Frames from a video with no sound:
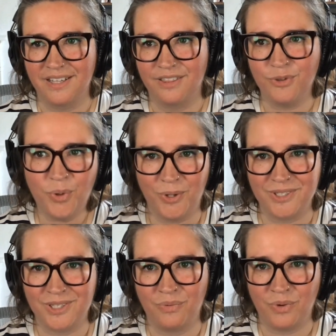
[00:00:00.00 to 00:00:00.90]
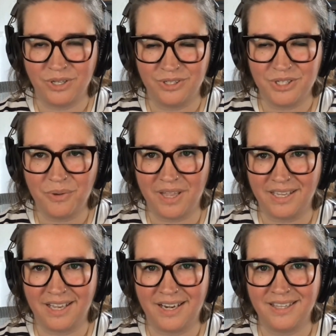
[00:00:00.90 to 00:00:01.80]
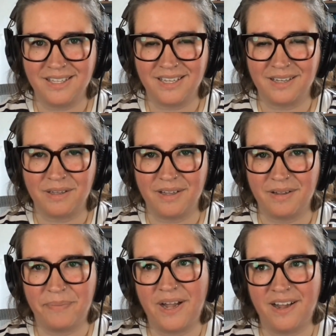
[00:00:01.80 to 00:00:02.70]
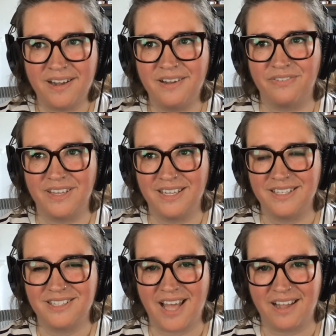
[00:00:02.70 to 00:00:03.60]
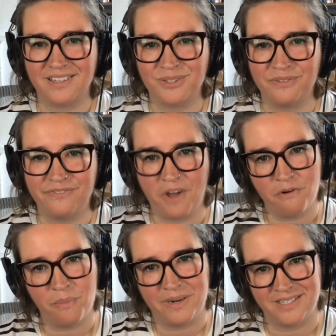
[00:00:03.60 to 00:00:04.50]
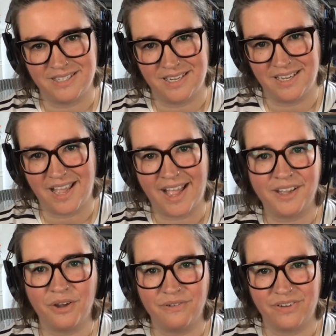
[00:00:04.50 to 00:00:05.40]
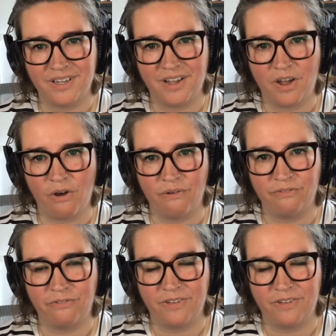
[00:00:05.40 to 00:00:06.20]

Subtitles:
thoughts on what you're doing. And I think part of it is that sort of vulnerability hangover of